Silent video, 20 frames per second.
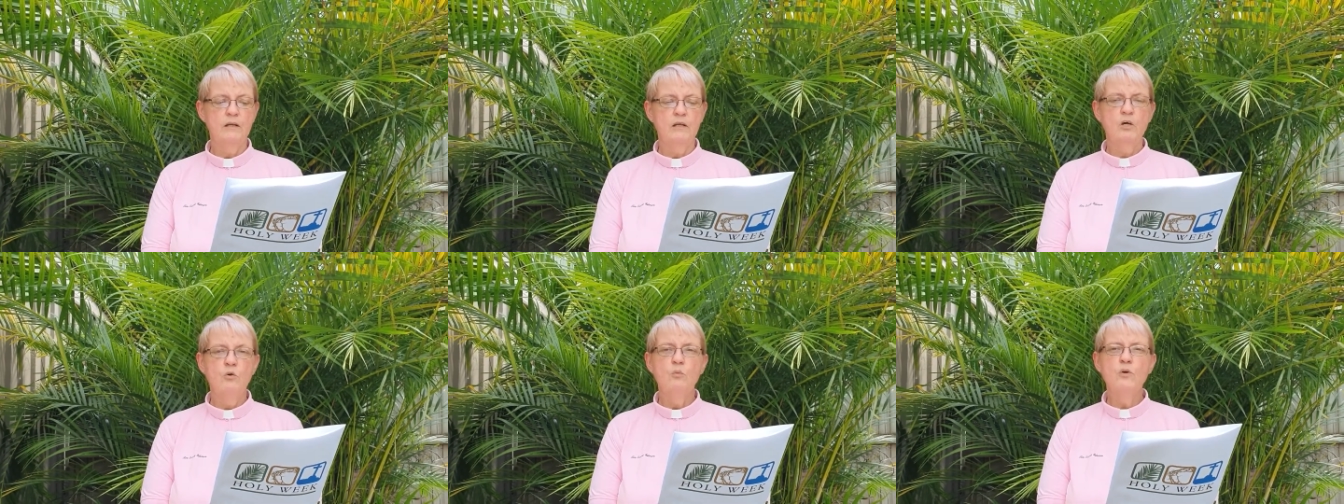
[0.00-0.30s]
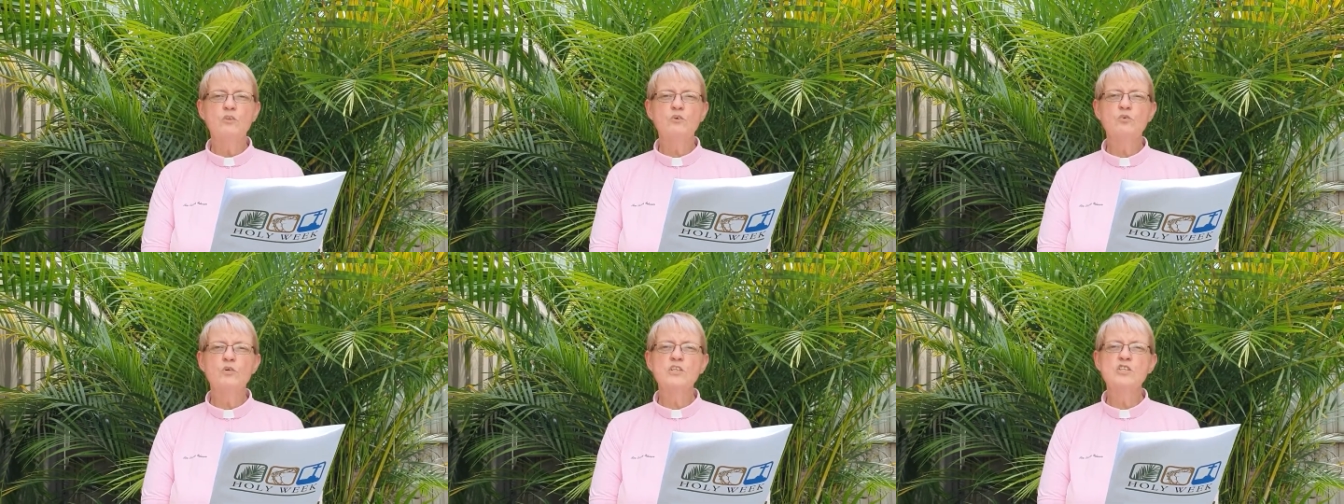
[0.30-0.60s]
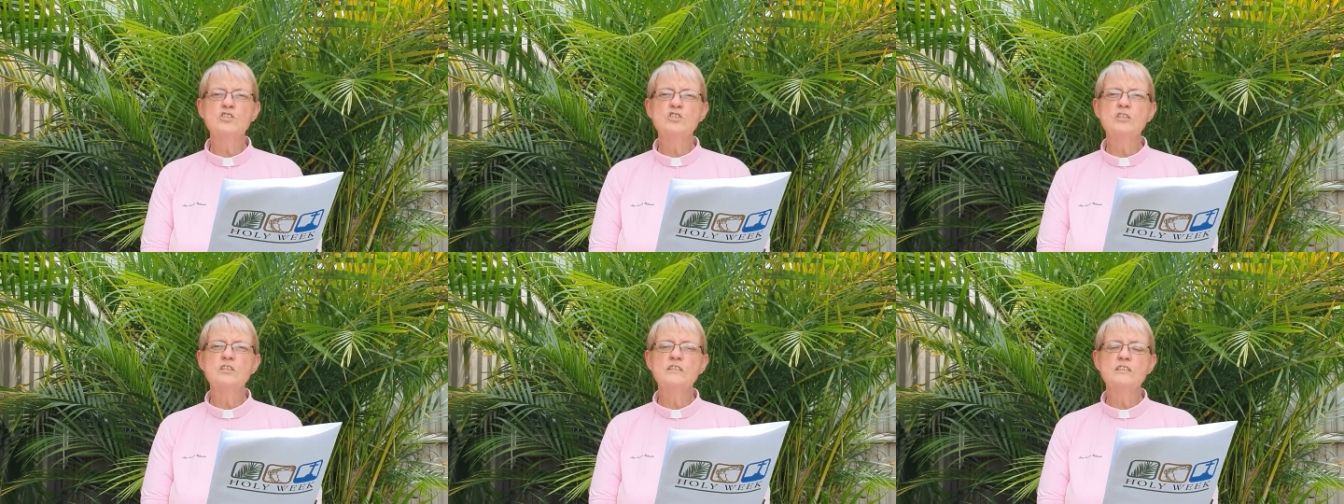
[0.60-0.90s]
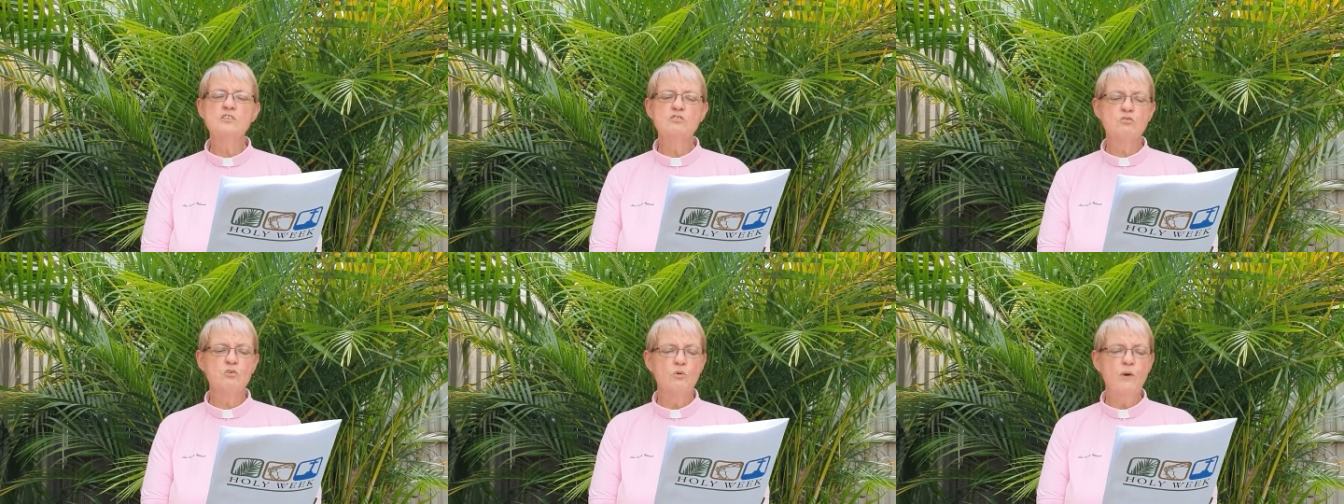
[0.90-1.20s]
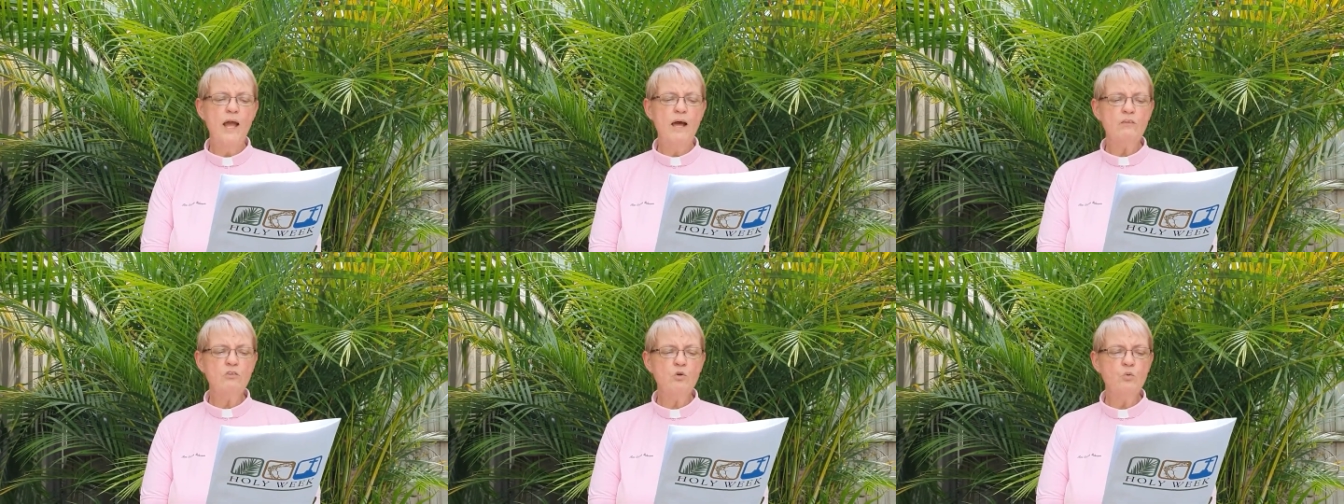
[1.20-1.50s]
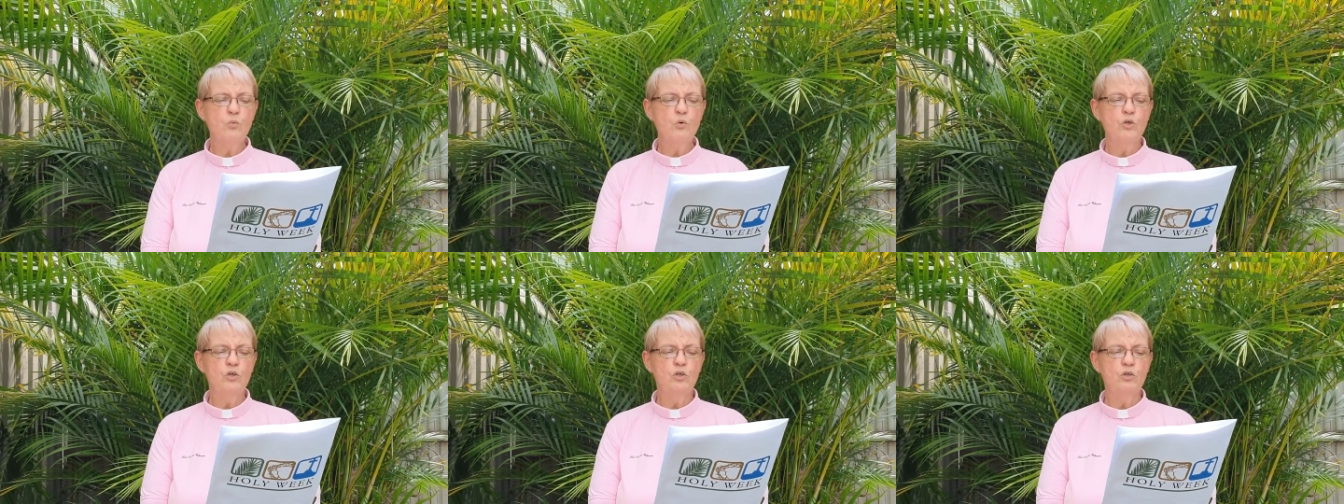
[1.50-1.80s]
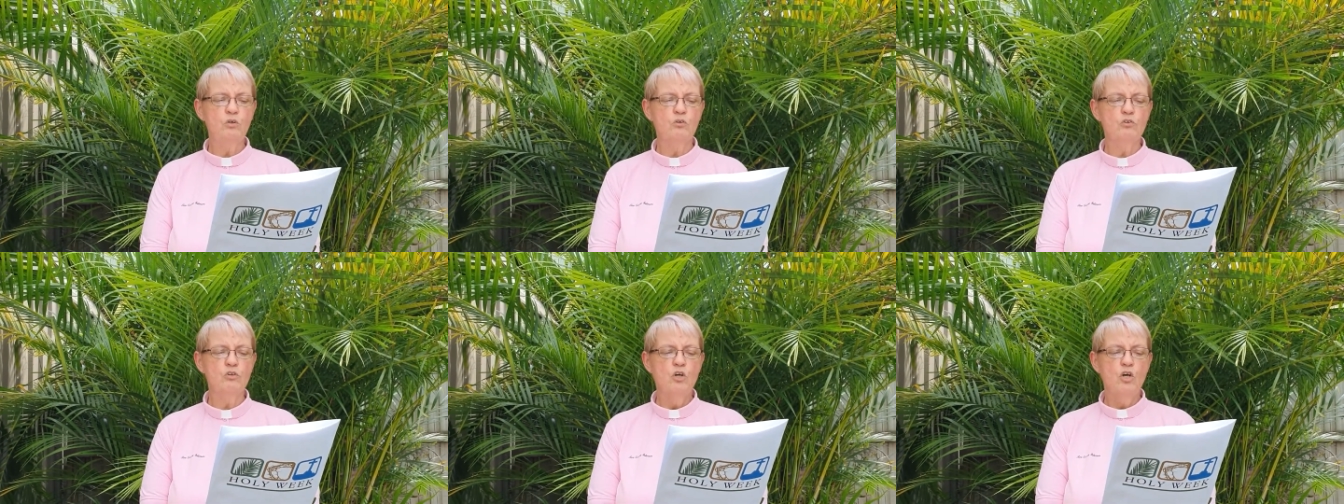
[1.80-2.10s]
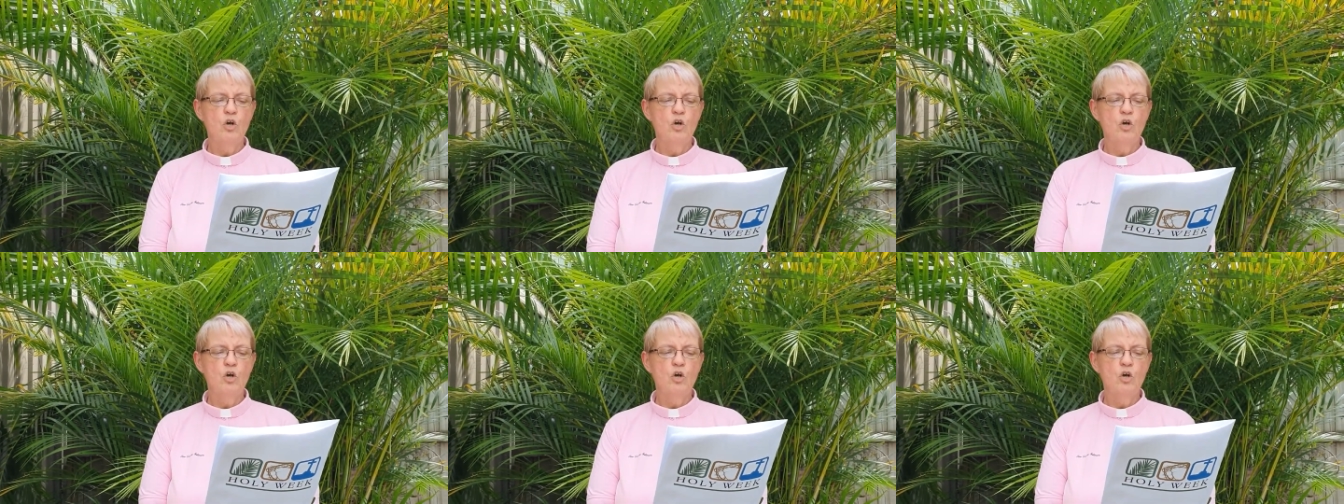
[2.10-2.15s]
With Christians throughout the world,